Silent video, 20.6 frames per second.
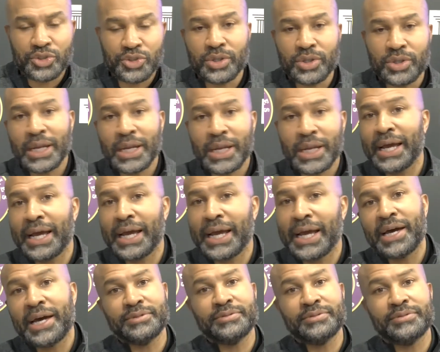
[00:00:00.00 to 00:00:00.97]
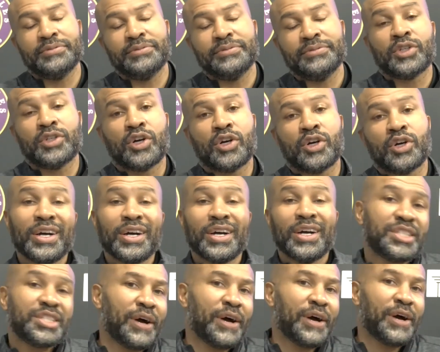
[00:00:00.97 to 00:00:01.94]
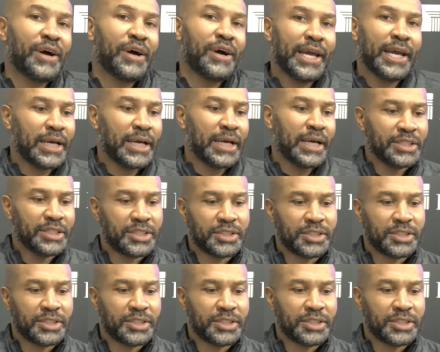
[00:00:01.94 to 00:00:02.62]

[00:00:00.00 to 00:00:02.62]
how to quantify it, I guess.